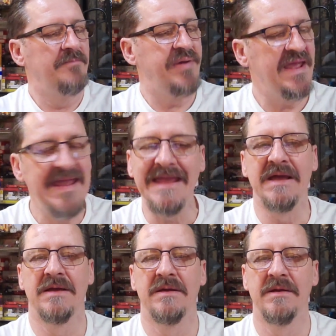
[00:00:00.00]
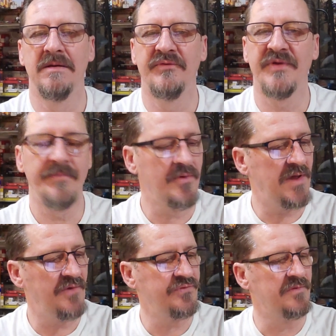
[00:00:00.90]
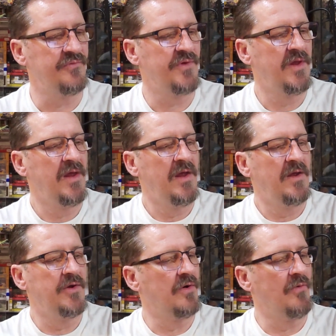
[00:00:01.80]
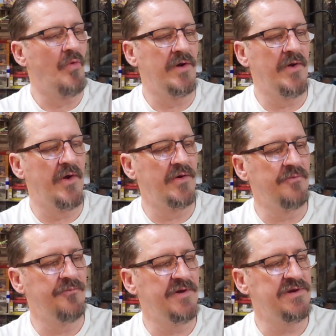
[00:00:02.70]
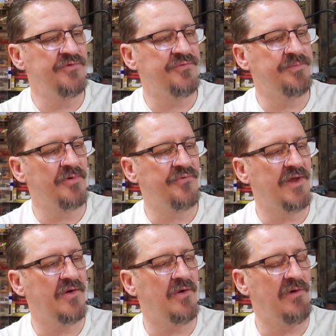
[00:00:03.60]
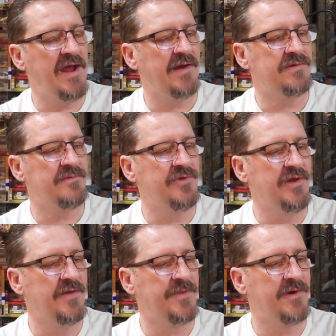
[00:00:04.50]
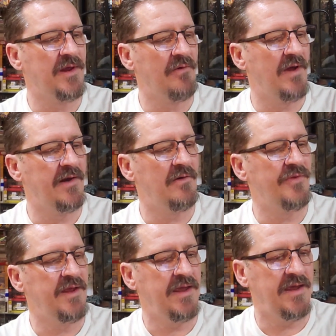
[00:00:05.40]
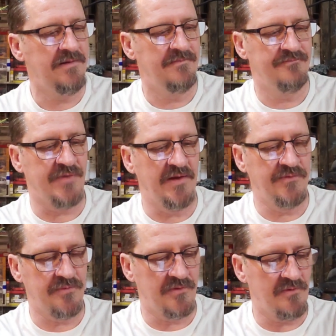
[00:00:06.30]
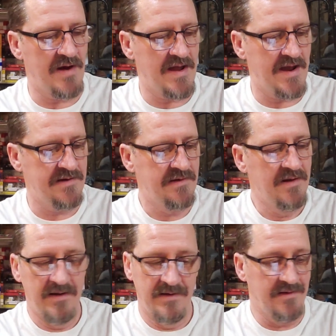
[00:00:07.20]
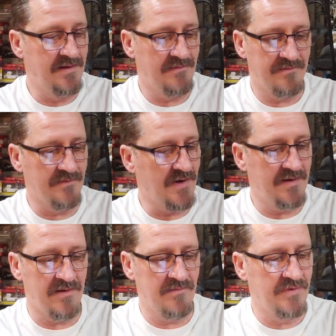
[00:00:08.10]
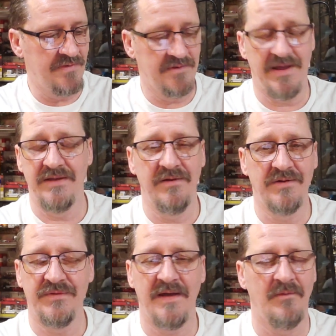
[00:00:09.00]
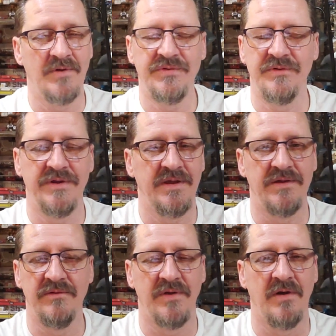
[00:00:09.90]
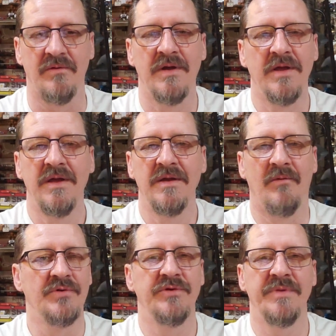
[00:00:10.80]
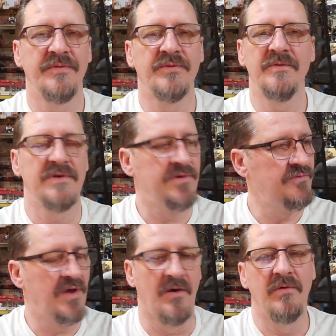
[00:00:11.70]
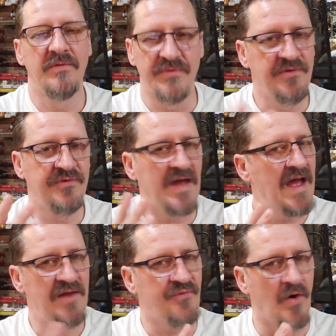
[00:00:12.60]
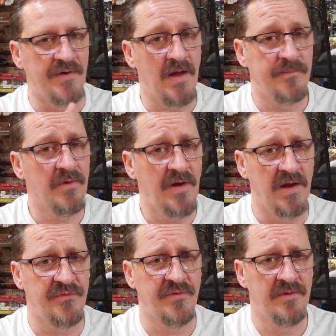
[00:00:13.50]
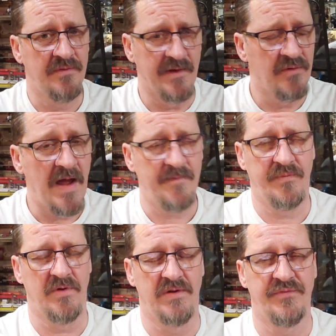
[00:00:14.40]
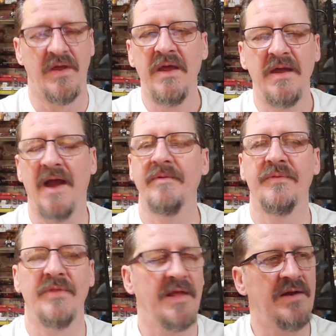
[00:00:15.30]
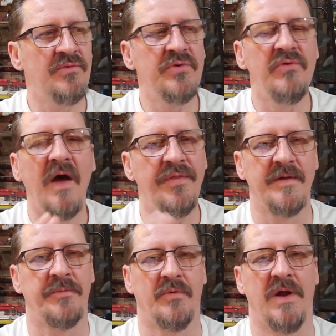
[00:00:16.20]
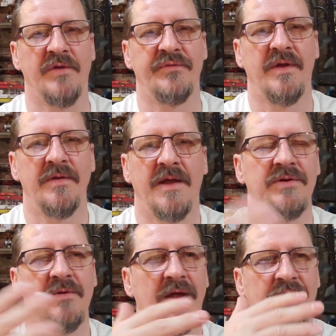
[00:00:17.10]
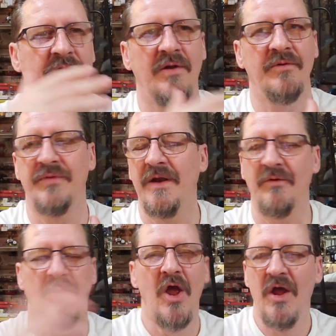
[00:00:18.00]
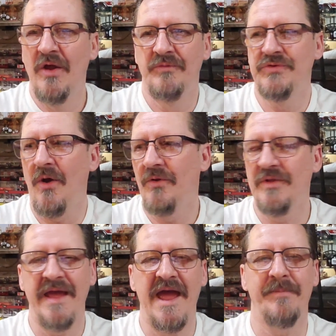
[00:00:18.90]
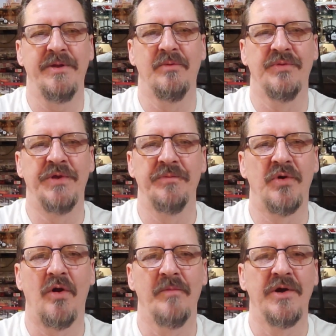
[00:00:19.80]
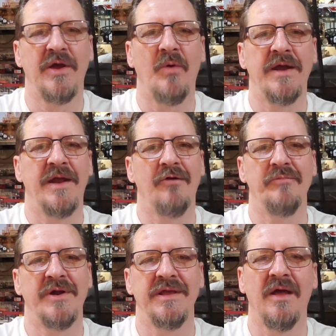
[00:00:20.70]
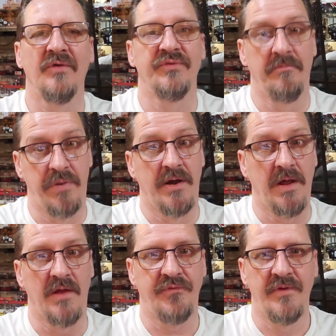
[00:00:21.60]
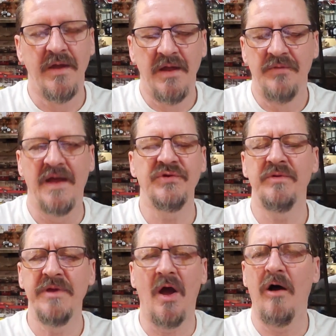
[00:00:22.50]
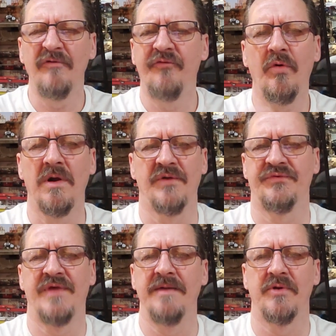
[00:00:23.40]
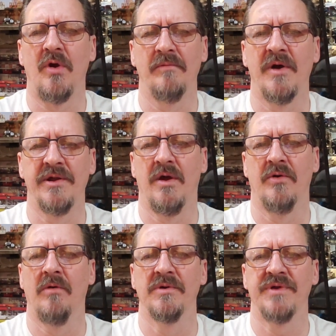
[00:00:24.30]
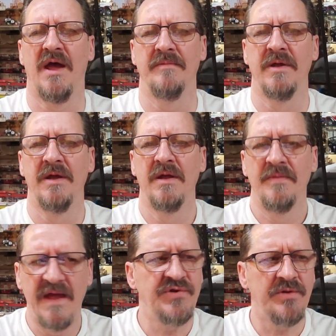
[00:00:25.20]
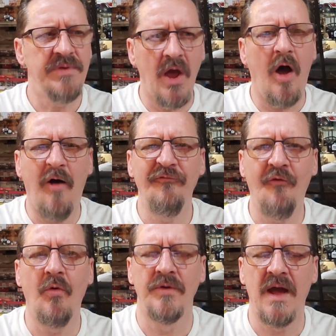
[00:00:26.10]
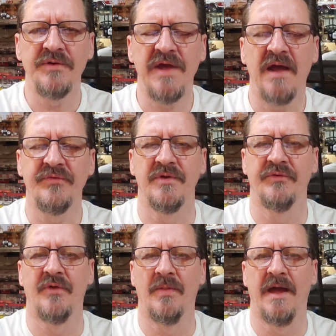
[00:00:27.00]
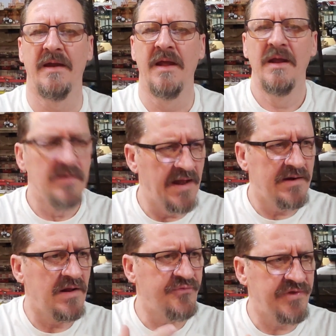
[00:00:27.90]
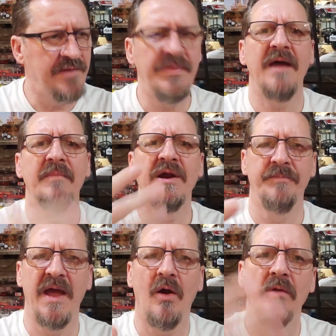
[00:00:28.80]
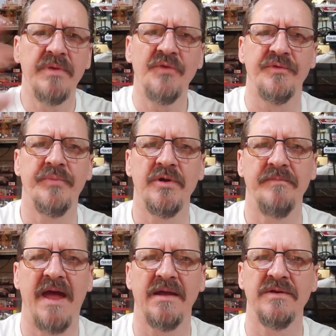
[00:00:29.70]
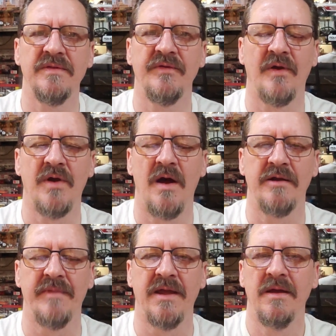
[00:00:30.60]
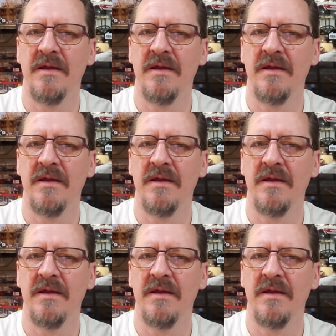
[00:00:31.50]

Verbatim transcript: P, Simple Customs. You're 150% correct. You hit the nail right on the head. Thanks for the ride. Yep, right on, brother. Yeah, you can tell. Once you dig, you know. Once you've been through it, you know. These guys are not for us. They're not for us. Every, they don't do nothing for us. They do. They're they're totally happy with giving our money away to everybody else but us. They should be all for us saving our money on overtime. They should be all for not taxing us on that, letting us keep that money, pay our bills, and put it back into the economy.